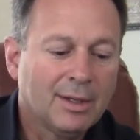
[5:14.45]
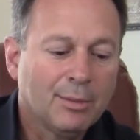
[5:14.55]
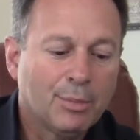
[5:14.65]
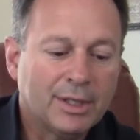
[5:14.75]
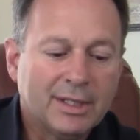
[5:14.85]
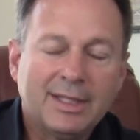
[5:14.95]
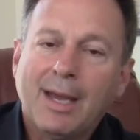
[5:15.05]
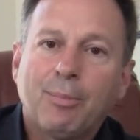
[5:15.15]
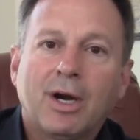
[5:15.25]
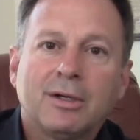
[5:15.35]
but in
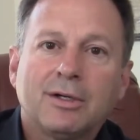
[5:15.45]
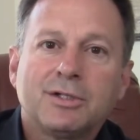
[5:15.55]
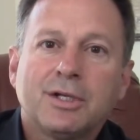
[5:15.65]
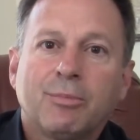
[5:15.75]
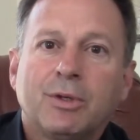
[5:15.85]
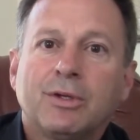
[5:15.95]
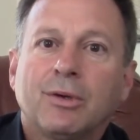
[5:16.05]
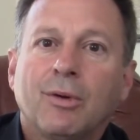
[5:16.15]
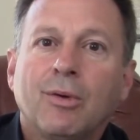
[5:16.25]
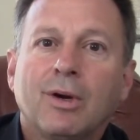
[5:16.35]
that partnership with
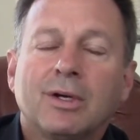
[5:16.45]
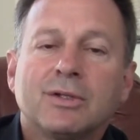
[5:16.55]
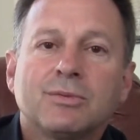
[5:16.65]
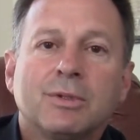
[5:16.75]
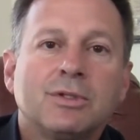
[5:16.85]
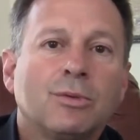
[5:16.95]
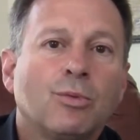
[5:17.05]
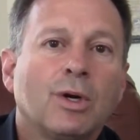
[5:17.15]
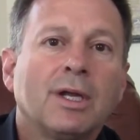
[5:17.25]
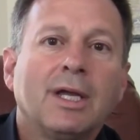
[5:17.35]
your horse, what you're
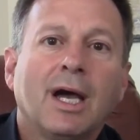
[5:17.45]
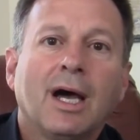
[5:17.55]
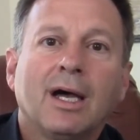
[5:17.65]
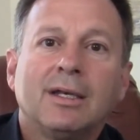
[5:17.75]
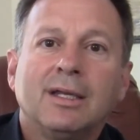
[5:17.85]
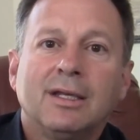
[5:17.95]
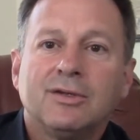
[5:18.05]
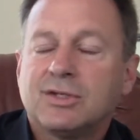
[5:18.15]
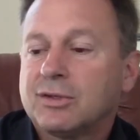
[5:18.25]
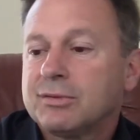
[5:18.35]
working on
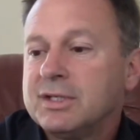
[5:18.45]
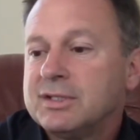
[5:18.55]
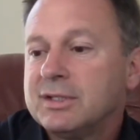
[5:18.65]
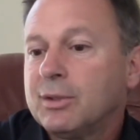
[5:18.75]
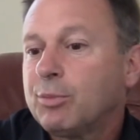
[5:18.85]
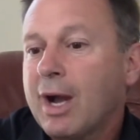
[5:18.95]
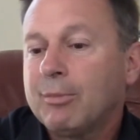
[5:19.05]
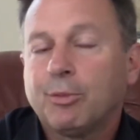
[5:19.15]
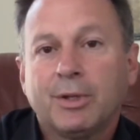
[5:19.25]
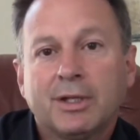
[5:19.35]
is increasing the
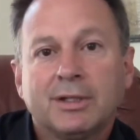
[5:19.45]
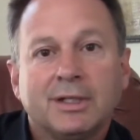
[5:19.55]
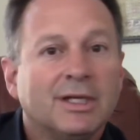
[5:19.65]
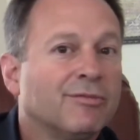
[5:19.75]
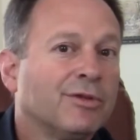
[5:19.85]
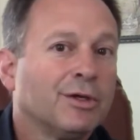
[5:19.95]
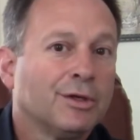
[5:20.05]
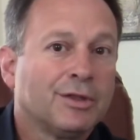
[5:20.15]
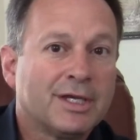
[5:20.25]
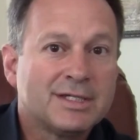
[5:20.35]
probability of the
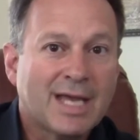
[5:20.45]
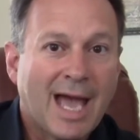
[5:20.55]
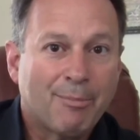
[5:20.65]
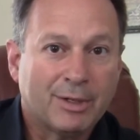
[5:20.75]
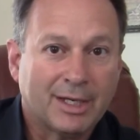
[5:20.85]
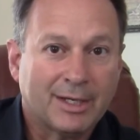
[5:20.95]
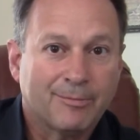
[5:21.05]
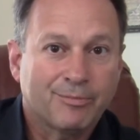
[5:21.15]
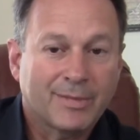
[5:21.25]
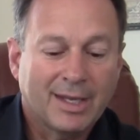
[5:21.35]
good things happening,
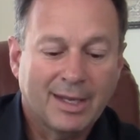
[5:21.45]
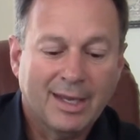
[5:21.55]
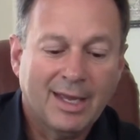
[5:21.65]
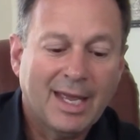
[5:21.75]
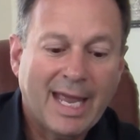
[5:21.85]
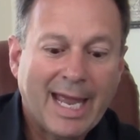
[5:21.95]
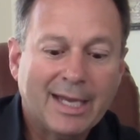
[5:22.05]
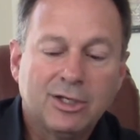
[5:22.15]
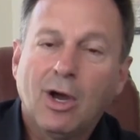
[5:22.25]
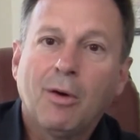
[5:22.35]

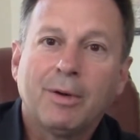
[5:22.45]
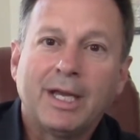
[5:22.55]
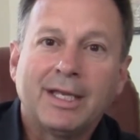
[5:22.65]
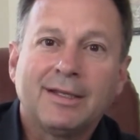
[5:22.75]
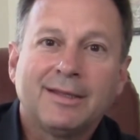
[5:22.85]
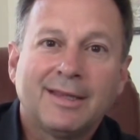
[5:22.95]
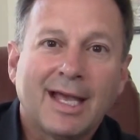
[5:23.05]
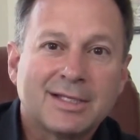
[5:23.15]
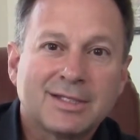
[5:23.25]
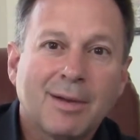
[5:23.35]
and knowing
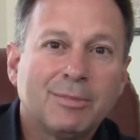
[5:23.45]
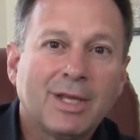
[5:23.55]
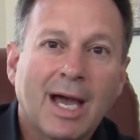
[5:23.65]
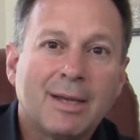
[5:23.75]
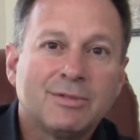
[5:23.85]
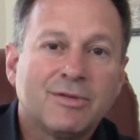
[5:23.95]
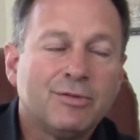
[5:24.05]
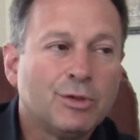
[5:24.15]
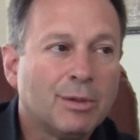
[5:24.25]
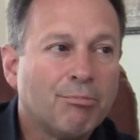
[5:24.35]
that sometimes if
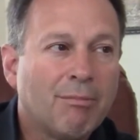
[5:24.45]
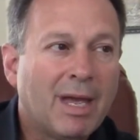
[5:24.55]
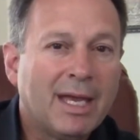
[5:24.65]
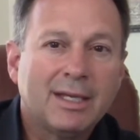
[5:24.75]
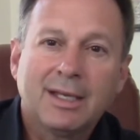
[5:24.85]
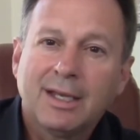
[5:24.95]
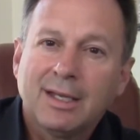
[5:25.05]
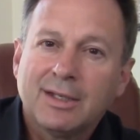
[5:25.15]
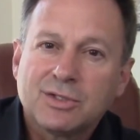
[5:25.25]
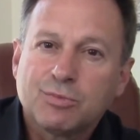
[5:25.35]
you can make
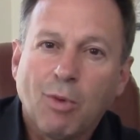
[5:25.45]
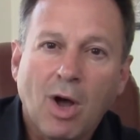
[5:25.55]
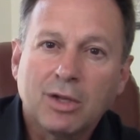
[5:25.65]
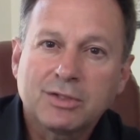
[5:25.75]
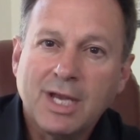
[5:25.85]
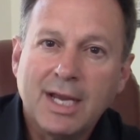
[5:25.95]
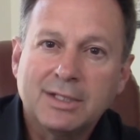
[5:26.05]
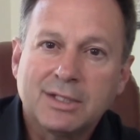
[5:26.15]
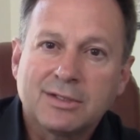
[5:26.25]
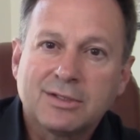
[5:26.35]
small
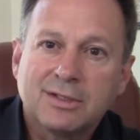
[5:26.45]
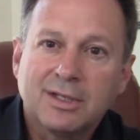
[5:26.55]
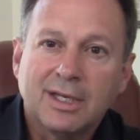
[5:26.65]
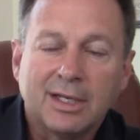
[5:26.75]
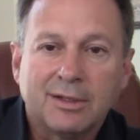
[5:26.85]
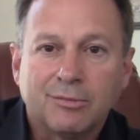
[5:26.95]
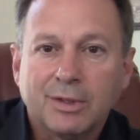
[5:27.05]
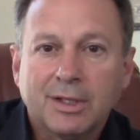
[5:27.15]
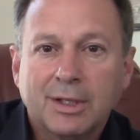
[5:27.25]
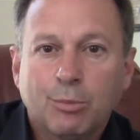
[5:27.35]
changes in
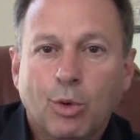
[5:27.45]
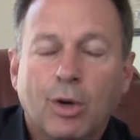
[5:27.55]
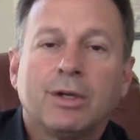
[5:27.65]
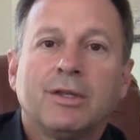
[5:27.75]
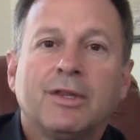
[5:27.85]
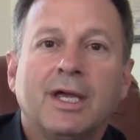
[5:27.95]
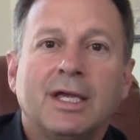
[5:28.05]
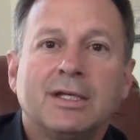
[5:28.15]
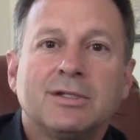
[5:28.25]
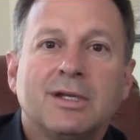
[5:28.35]
really important
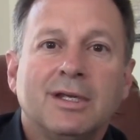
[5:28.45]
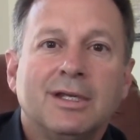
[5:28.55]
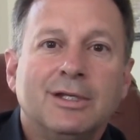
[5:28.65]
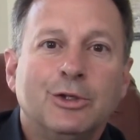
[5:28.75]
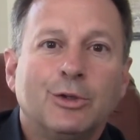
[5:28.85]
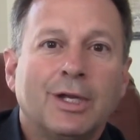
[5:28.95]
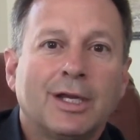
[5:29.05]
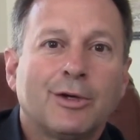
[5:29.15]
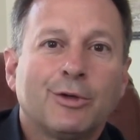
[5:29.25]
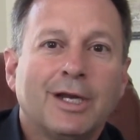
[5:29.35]
things, you
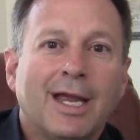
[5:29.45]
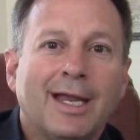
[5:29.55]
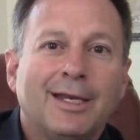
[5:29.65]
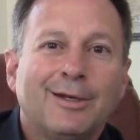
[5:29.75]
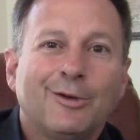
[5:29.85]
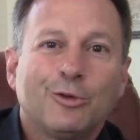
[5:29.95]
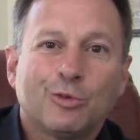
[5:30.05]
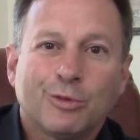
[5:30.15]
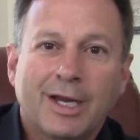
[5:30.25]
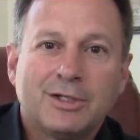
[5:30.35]
can create
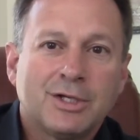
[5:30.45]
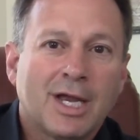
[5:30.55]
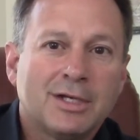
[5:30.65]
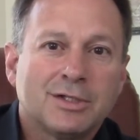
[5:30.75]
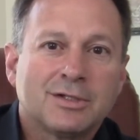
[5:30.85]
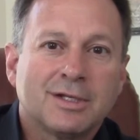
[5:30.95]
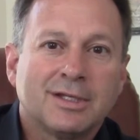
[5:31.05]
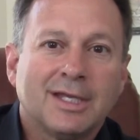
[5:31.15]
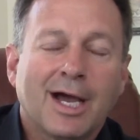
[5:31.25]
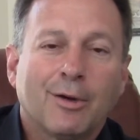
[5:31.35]
great changes
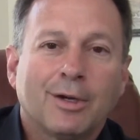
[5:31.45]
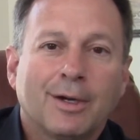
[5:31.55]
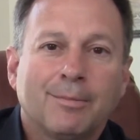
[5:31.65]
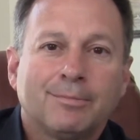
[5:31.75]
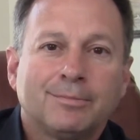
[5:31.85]
in the outcome.